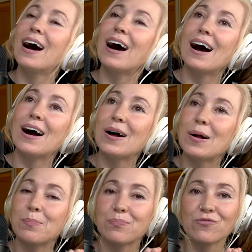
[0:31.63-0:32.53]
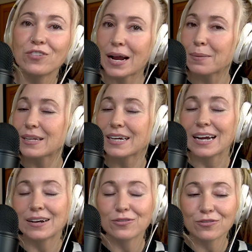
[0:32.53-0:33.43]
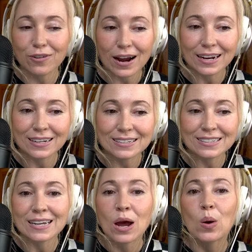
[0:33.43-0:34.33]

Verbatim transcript: family and friends.